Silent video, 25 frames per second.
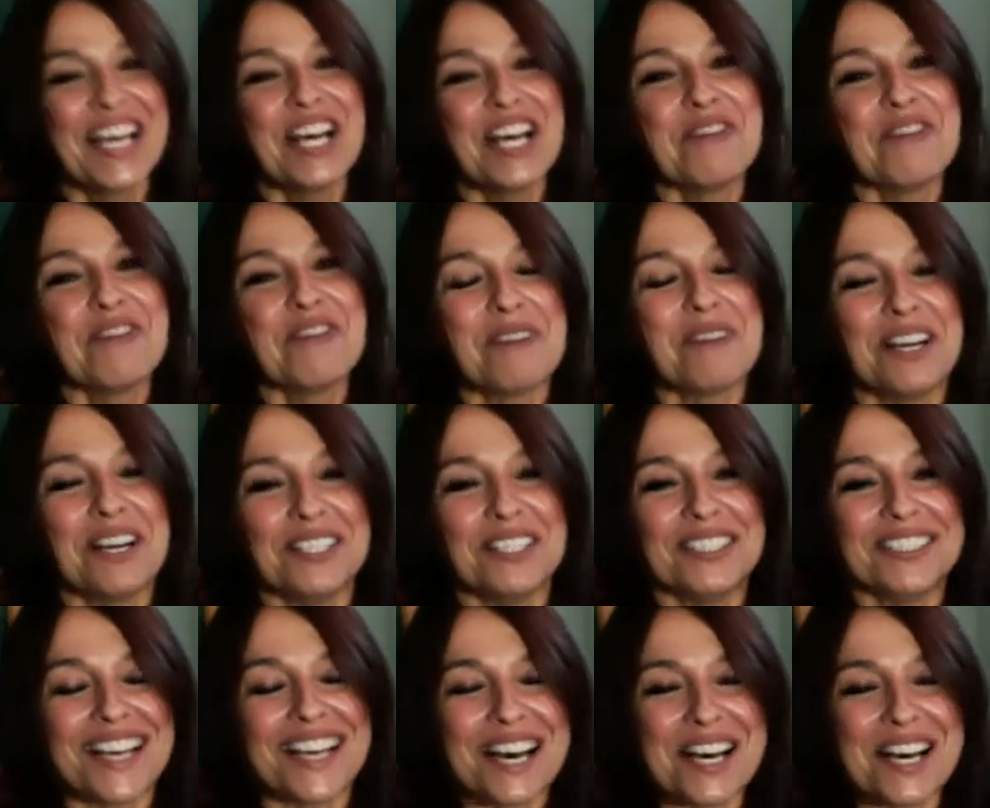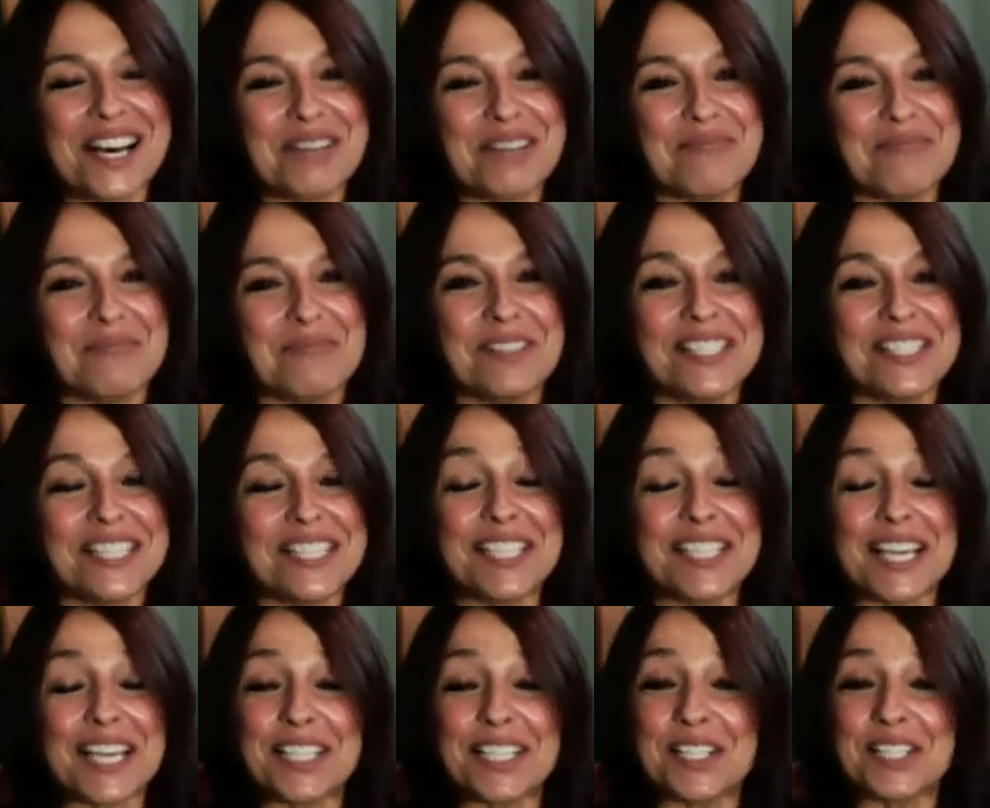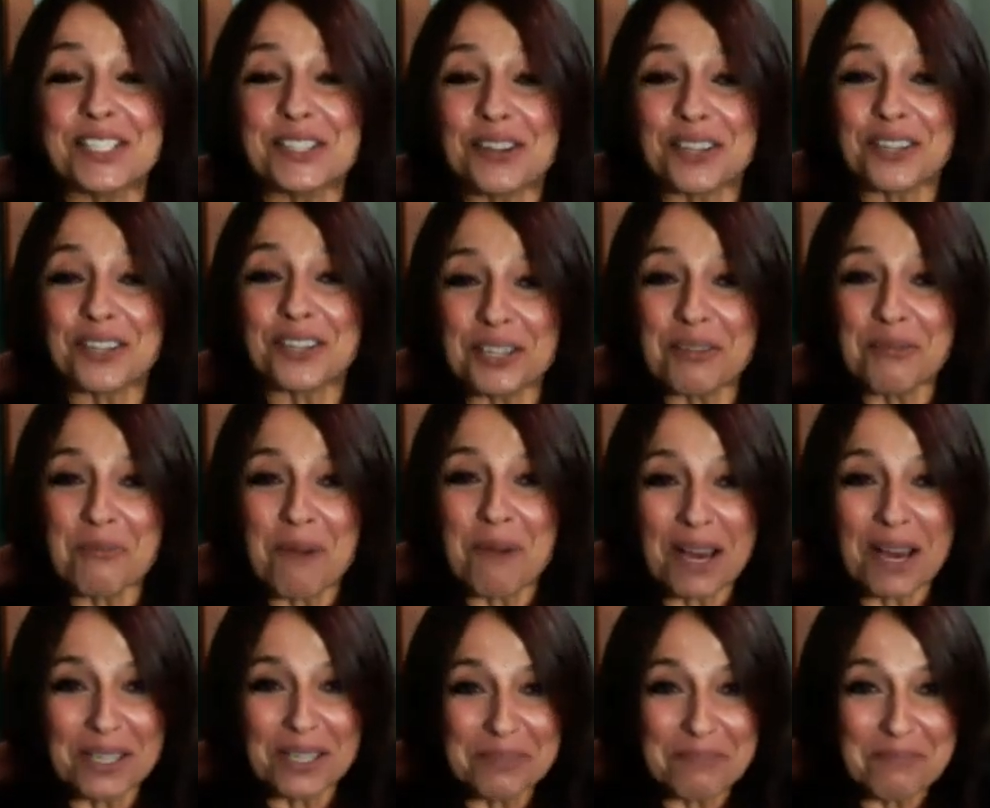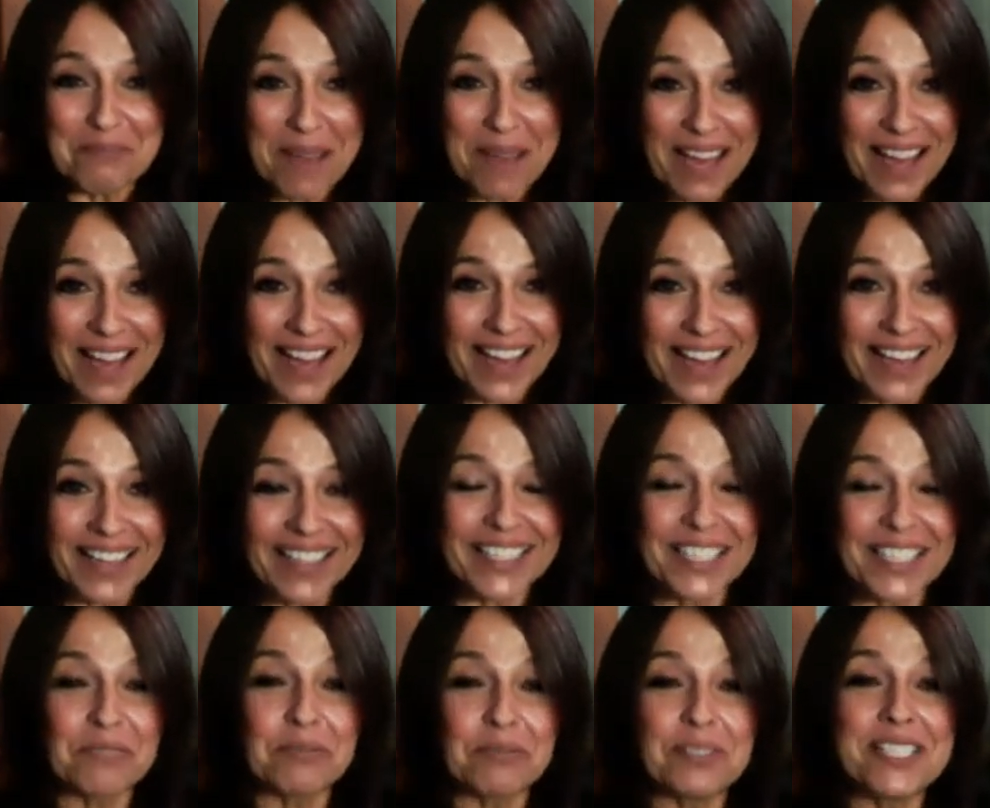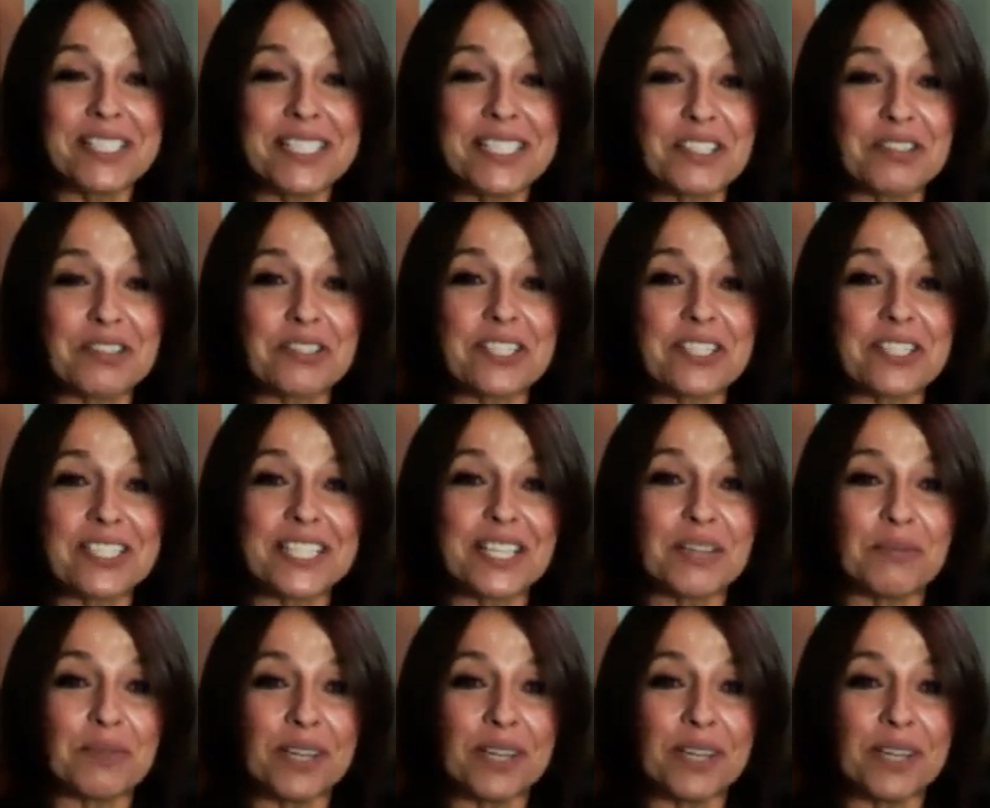Well, since I started a while back, it was interesting.